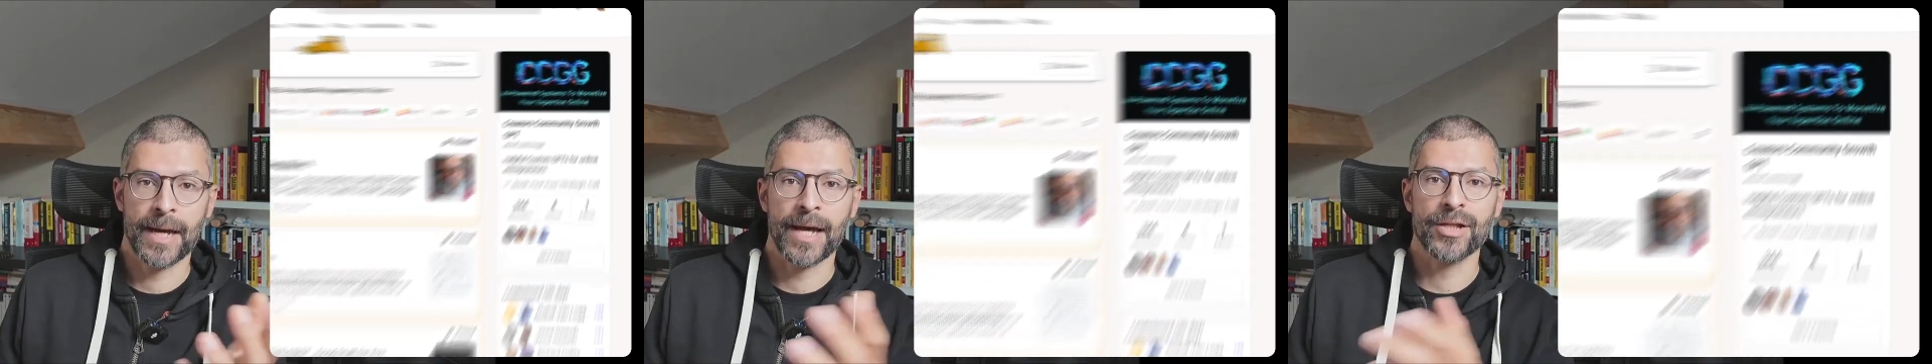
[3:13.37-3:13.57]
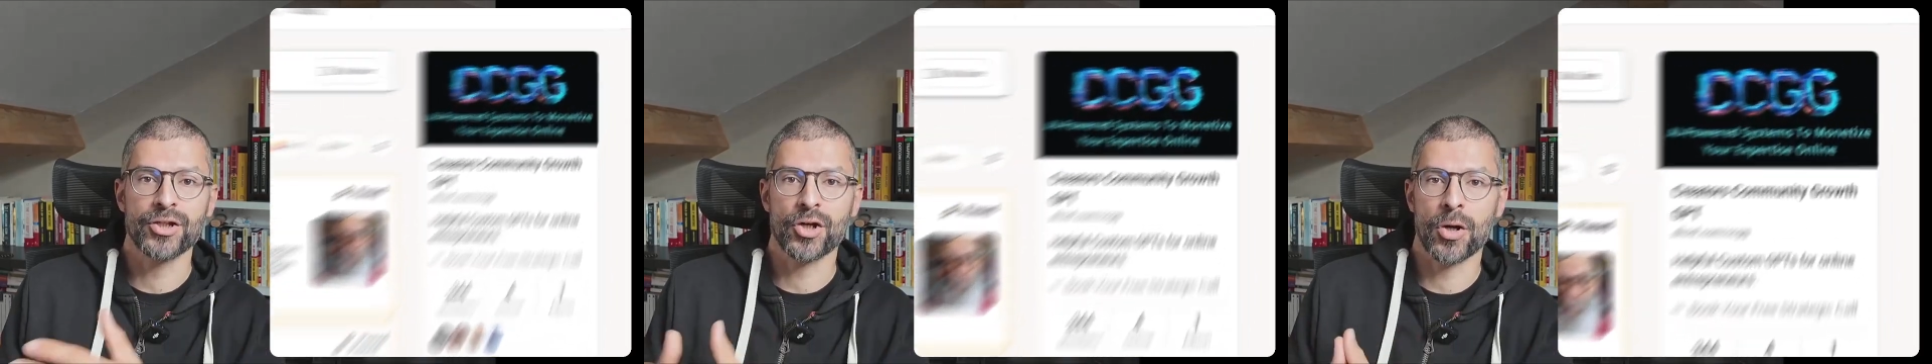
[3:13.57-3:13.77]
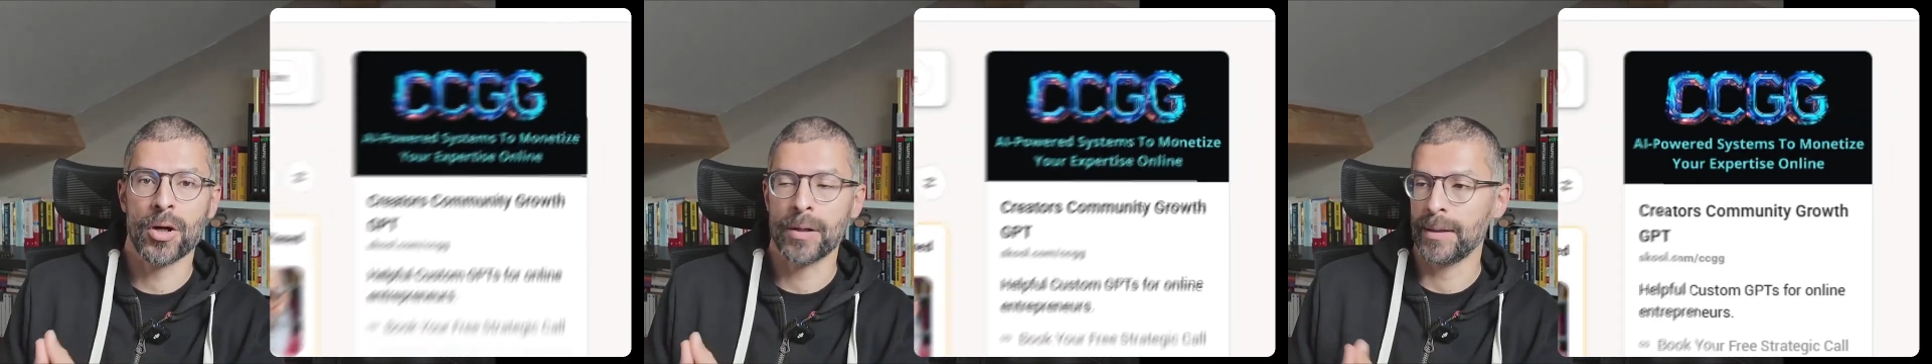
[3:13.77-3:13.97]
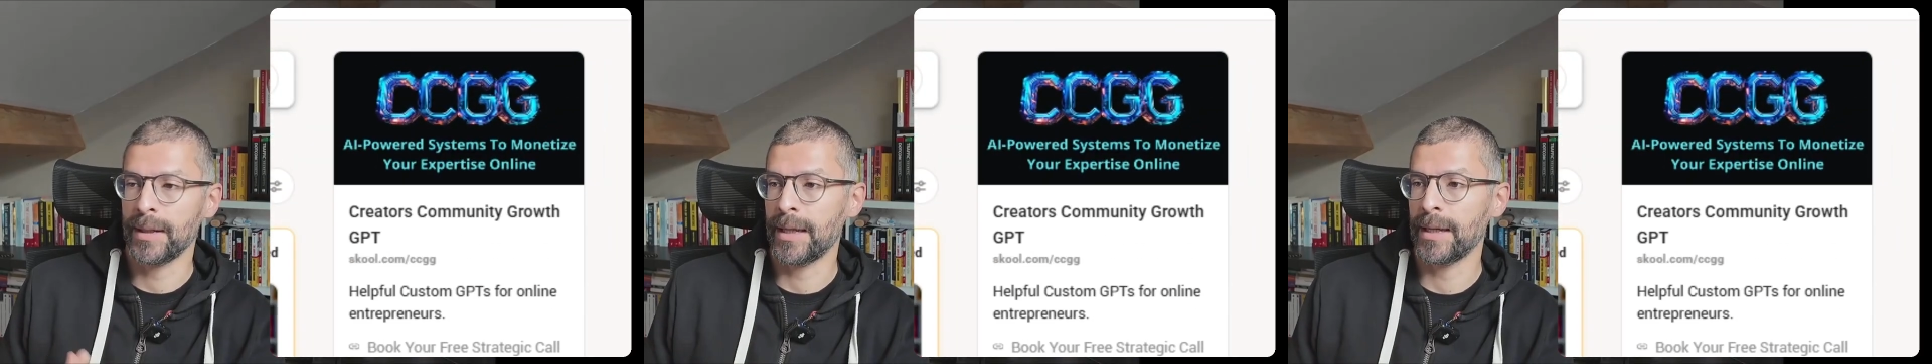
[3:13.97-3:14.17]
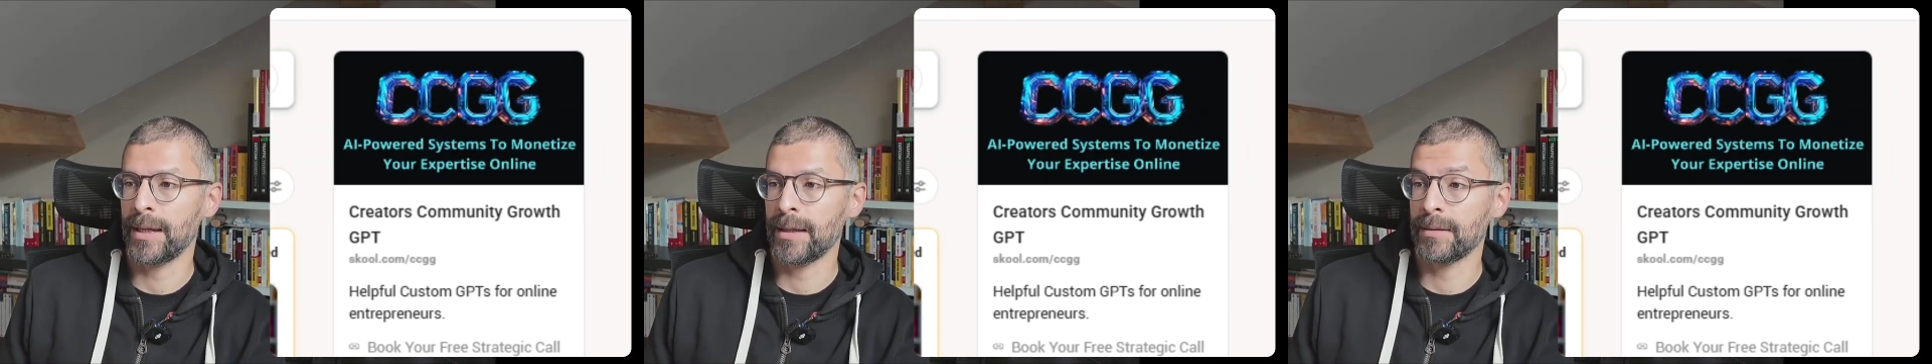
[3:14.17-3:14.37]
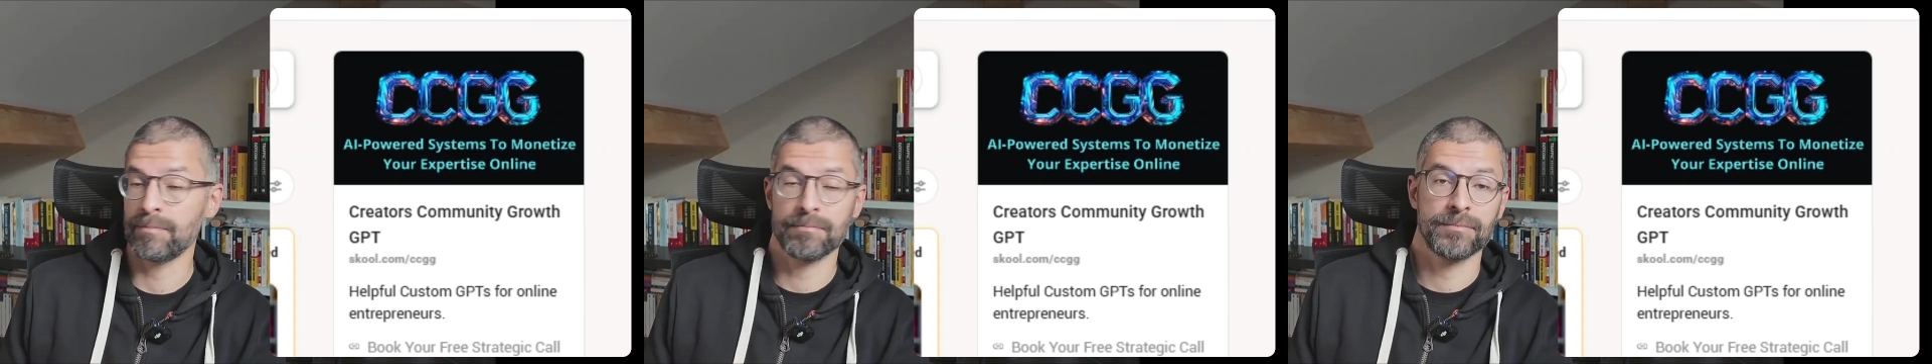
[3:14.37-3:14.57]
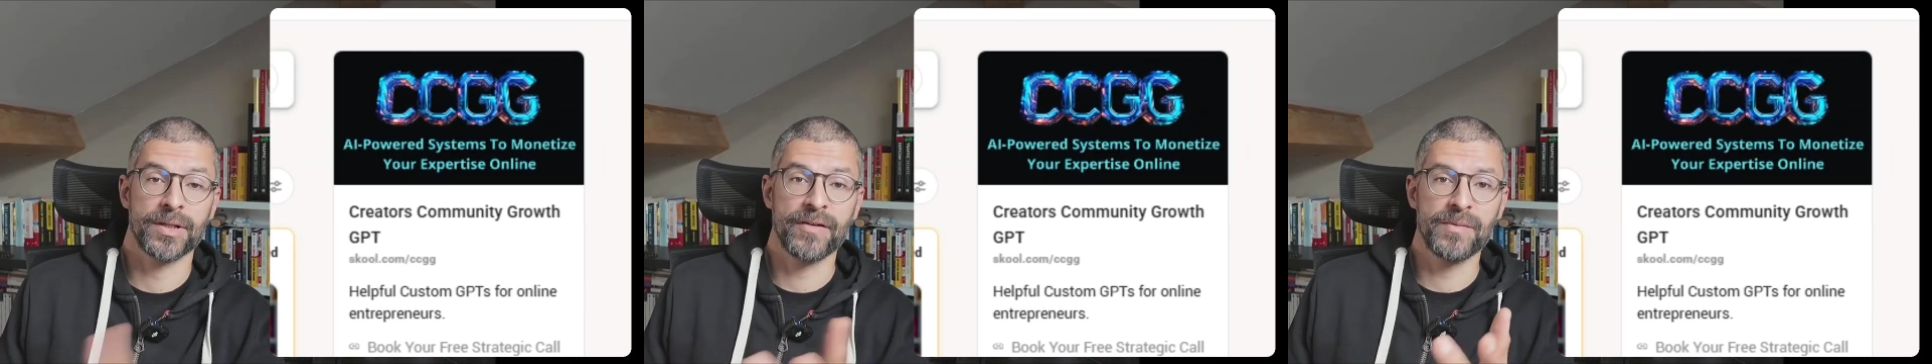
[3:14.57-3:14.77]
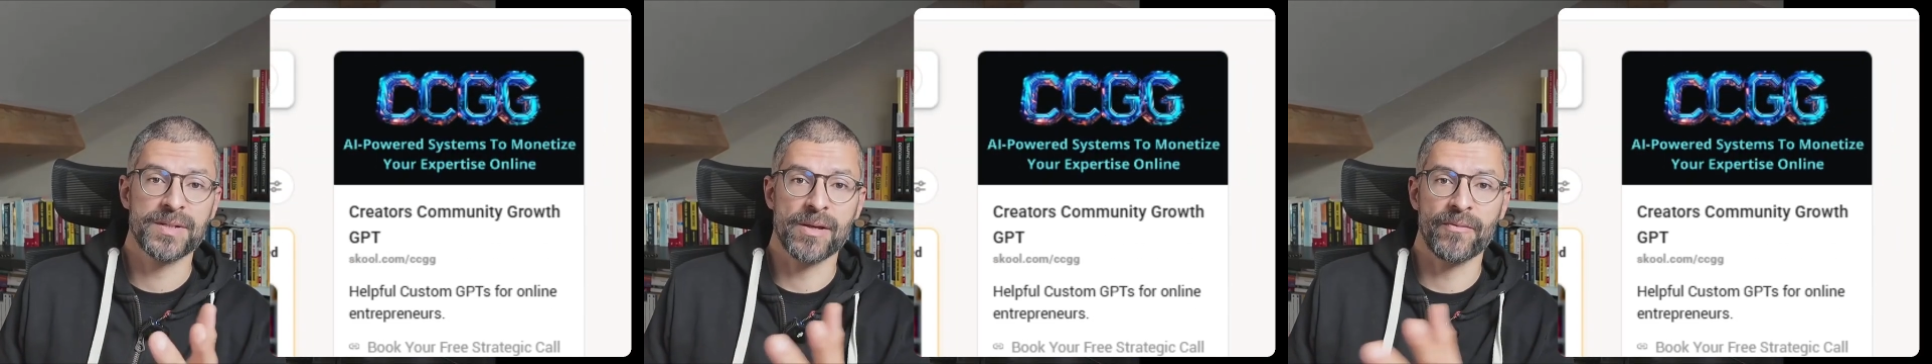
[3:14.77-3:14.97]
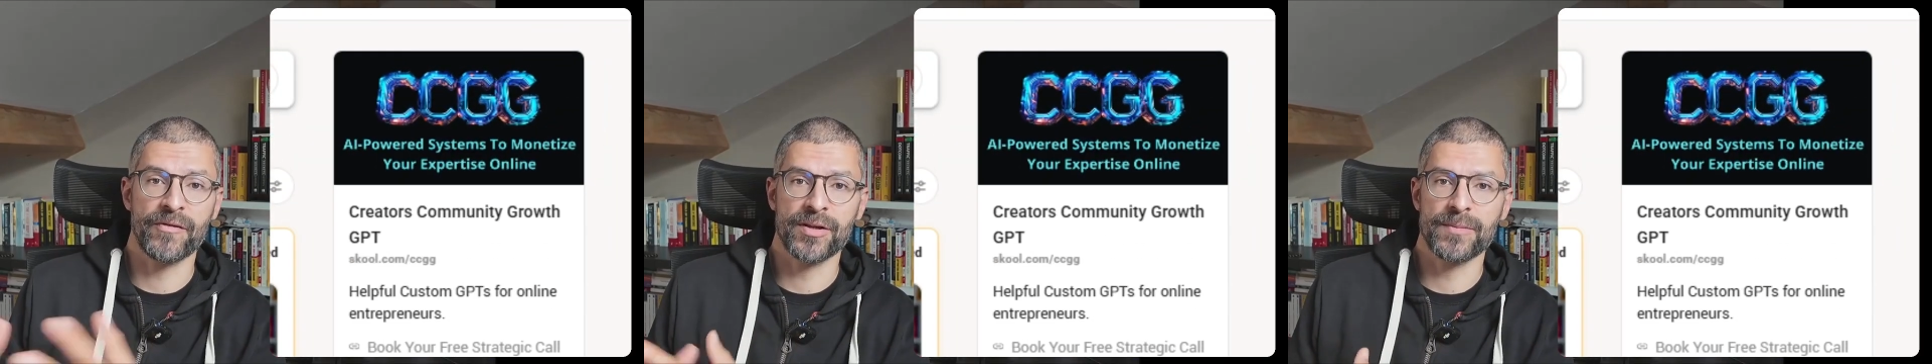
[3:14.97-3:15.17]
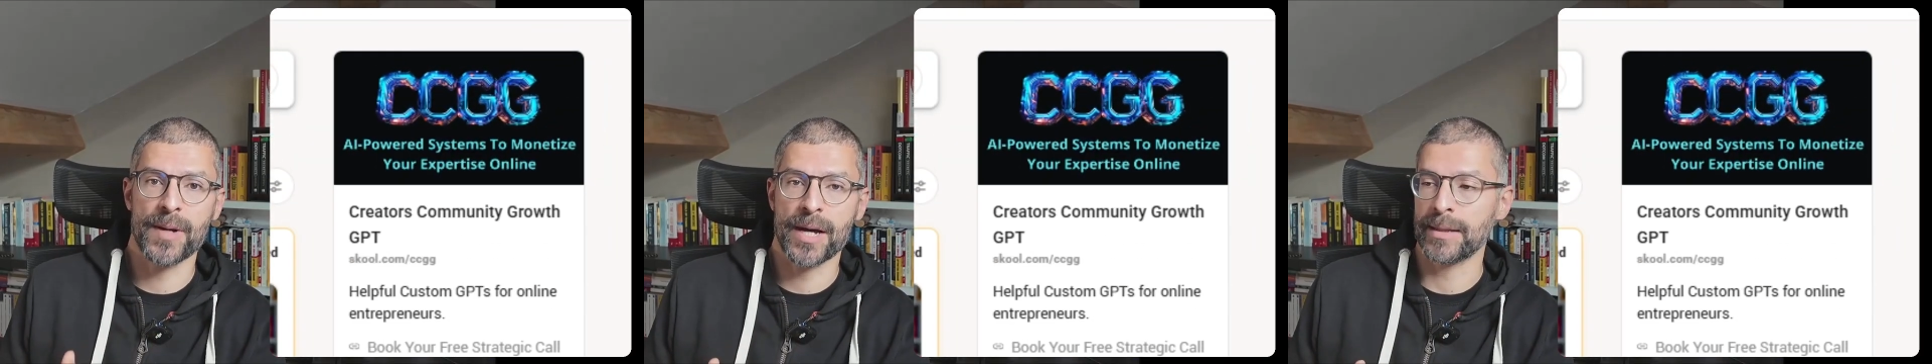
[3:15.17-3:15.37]
Yeah, enjoy and give me some
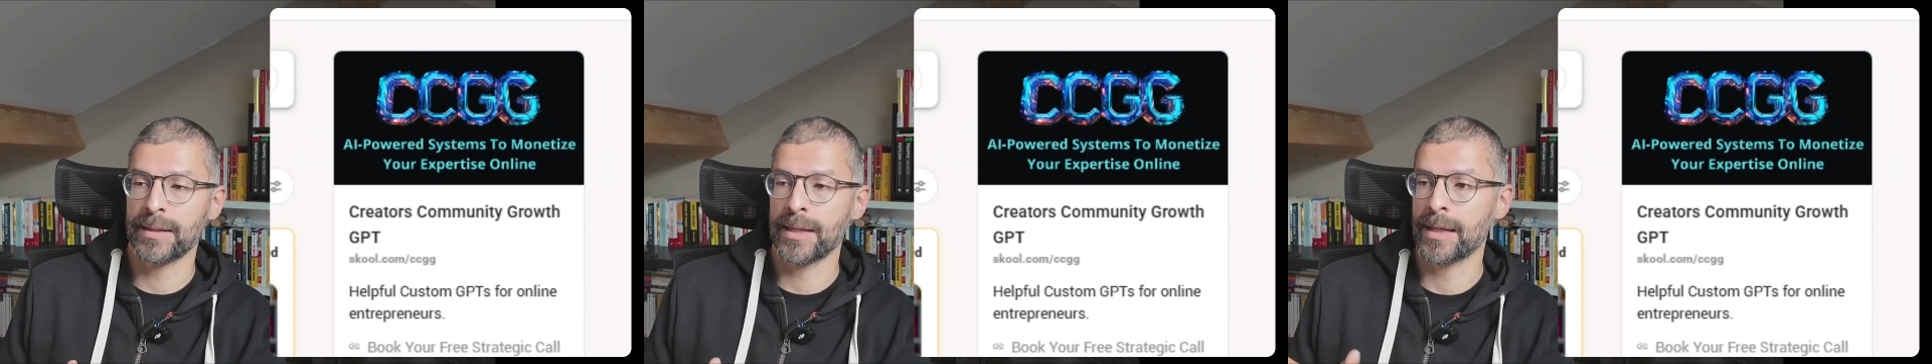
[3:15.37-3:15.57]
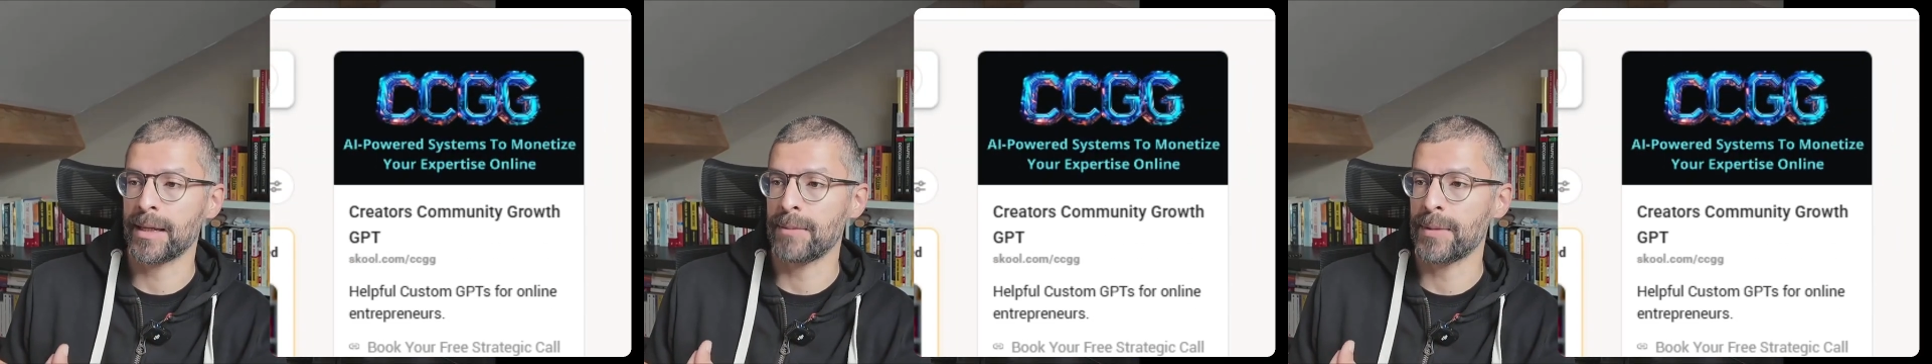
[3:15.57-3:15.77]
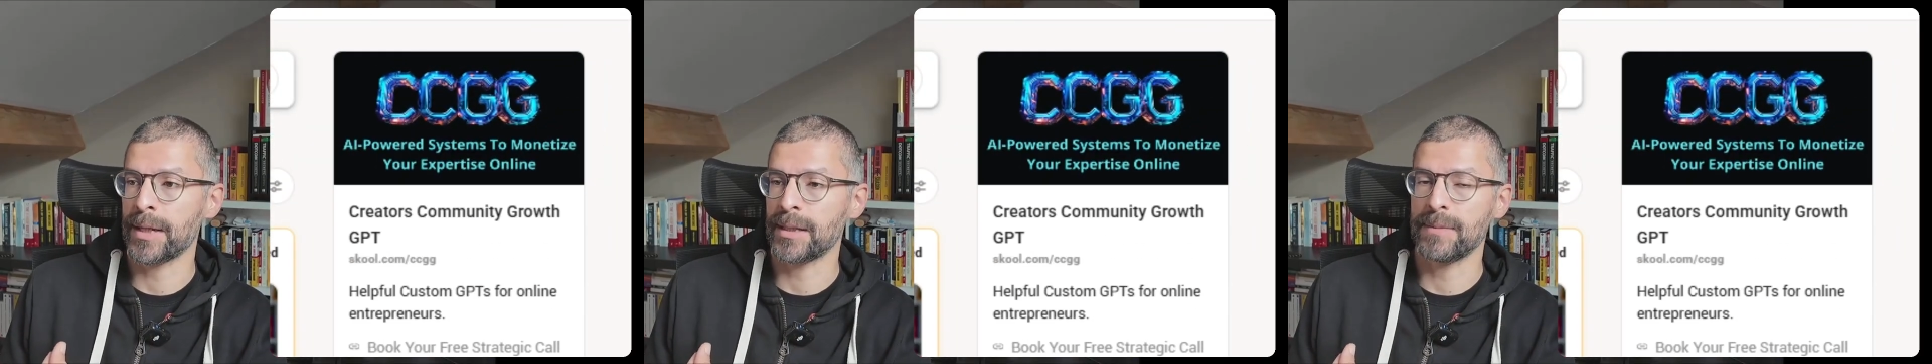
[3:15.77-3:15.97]
feedback and I can